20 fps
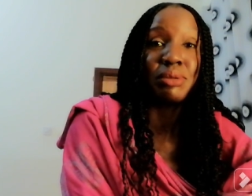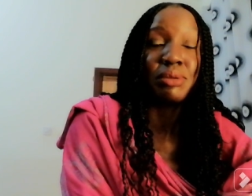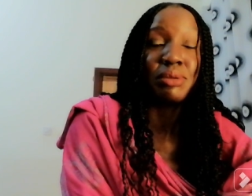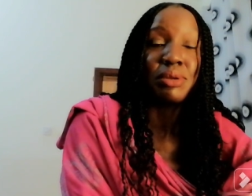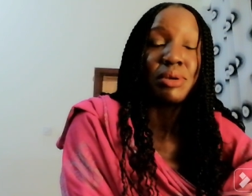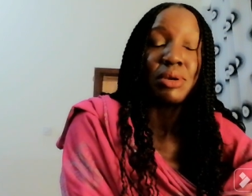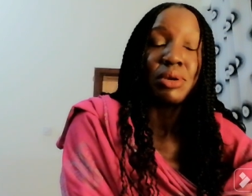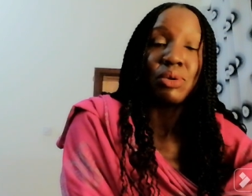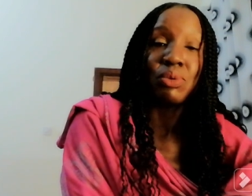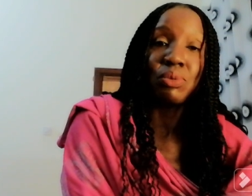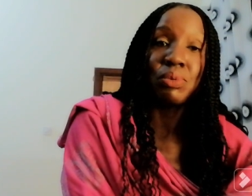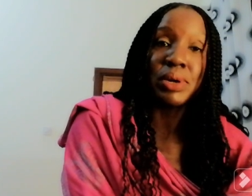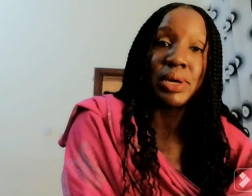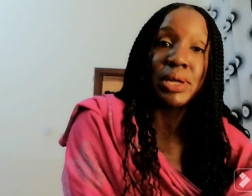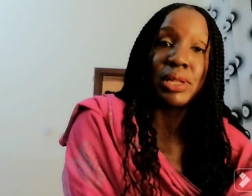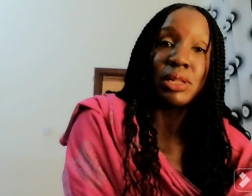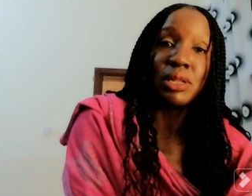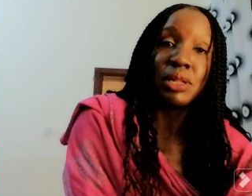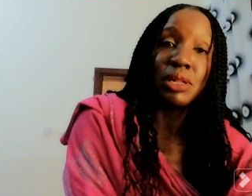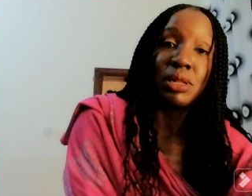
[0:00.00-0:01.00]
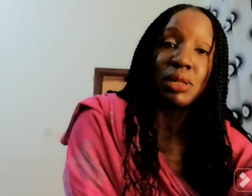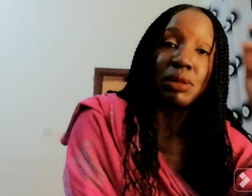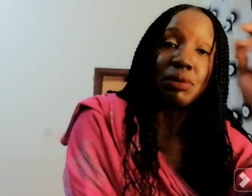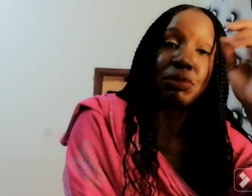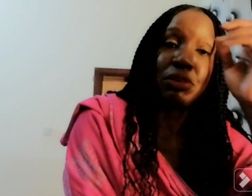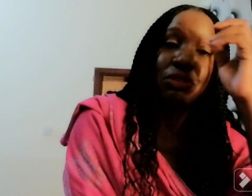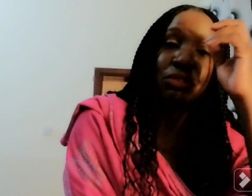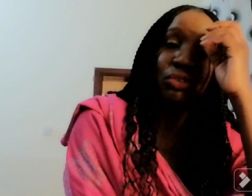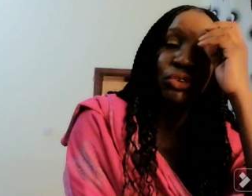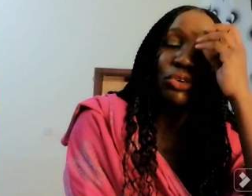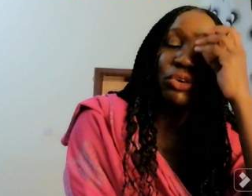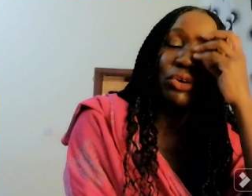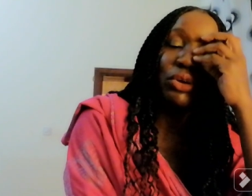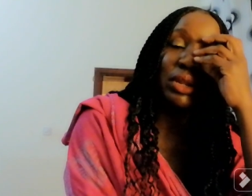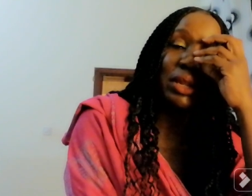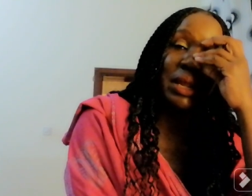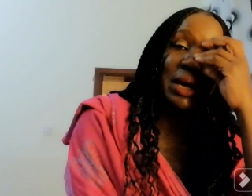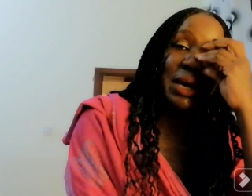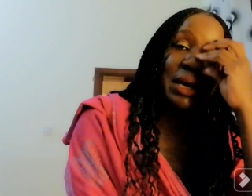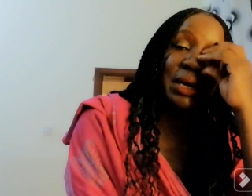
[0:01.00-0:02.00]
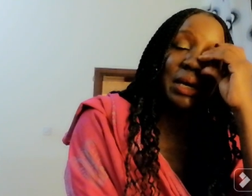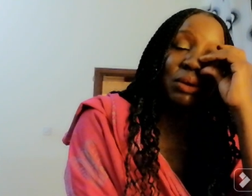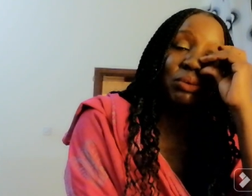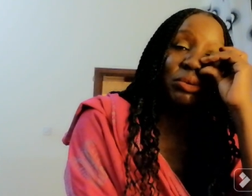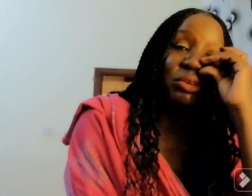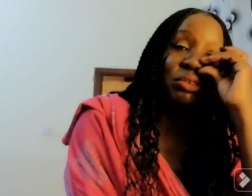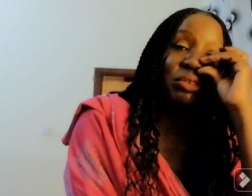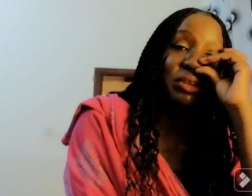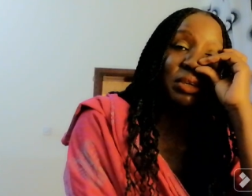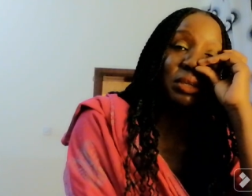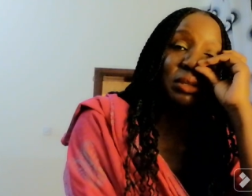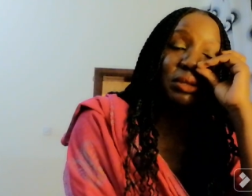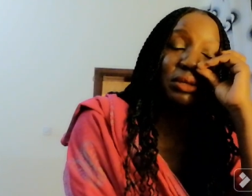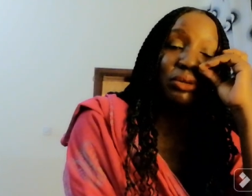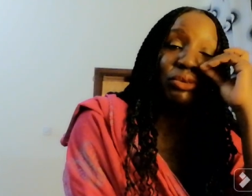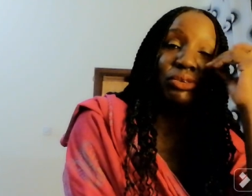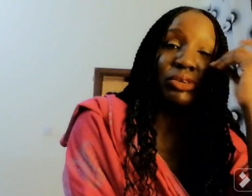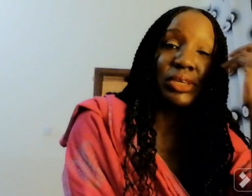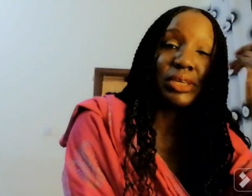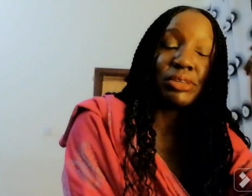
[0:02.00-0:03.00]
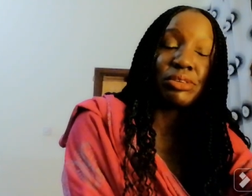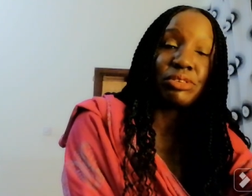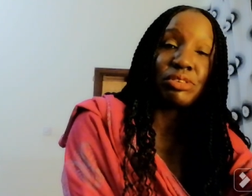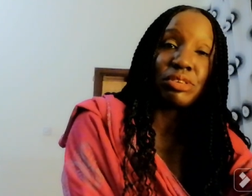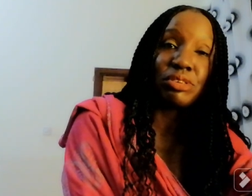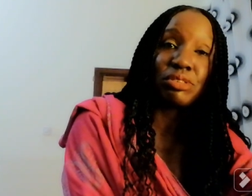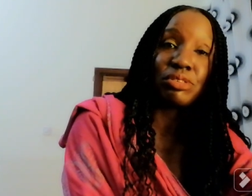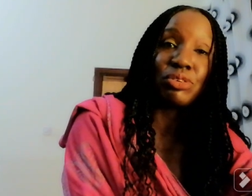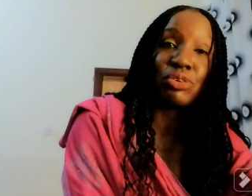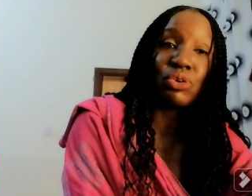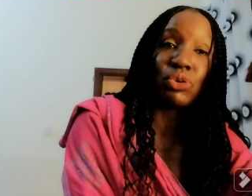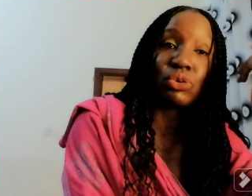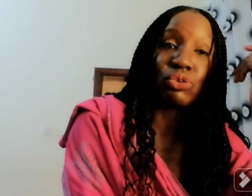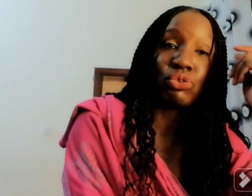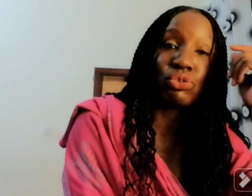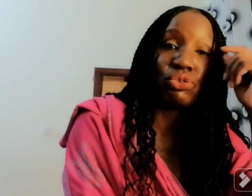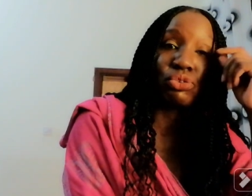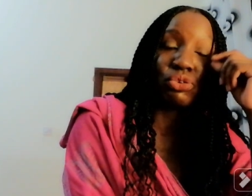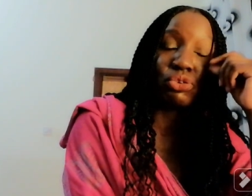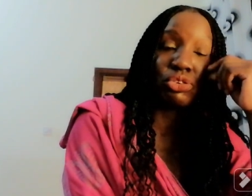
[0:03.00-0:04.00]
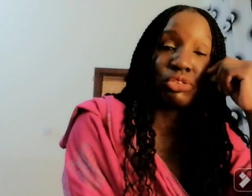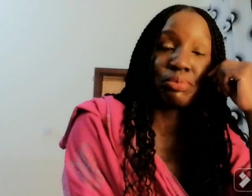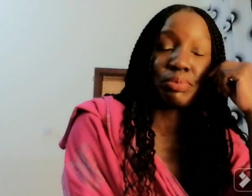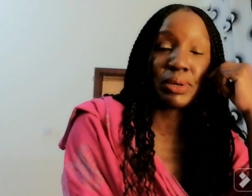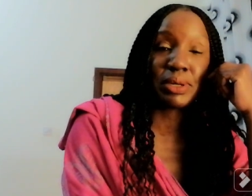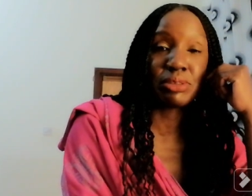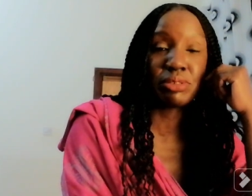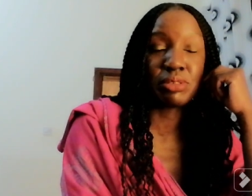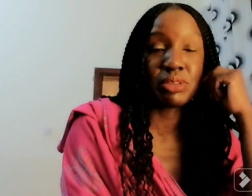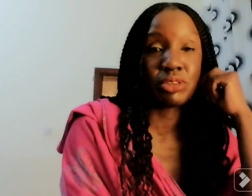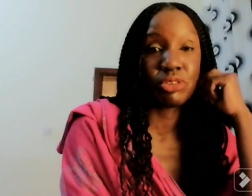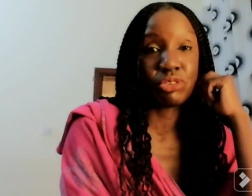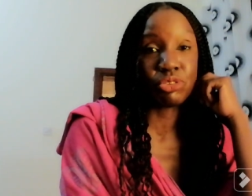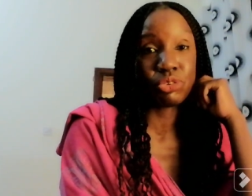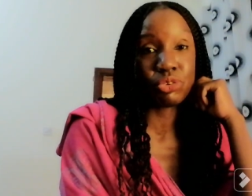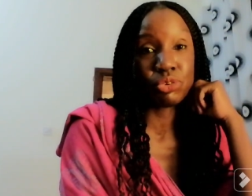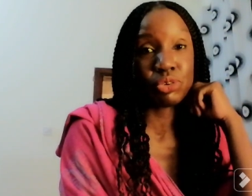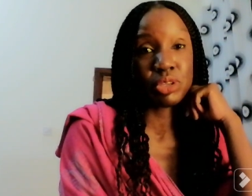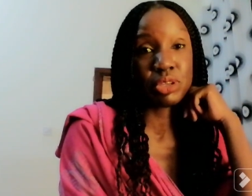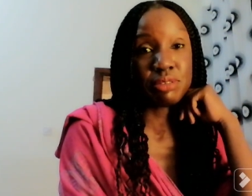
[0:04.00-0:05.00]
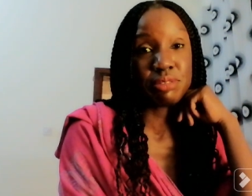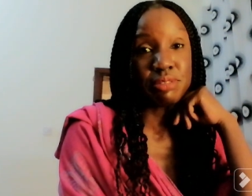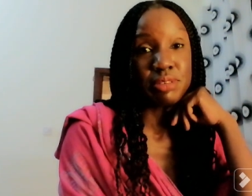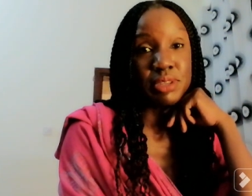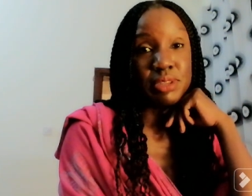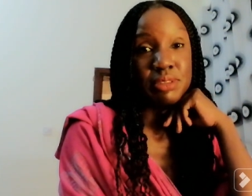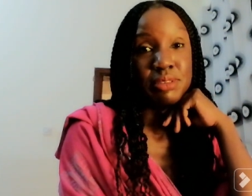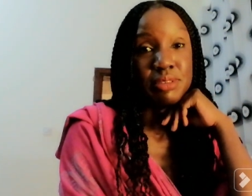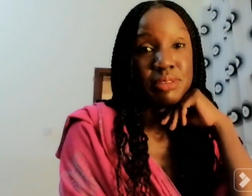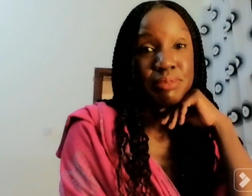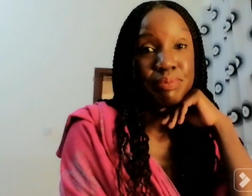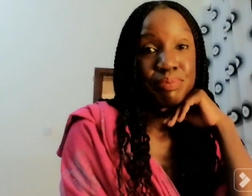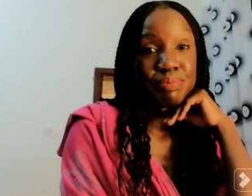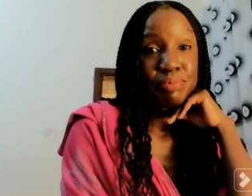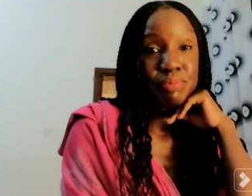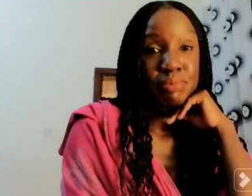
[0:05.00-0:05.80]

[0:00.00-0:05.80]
And well, if you don't like our standard, you can just go to those spas that soak your feet,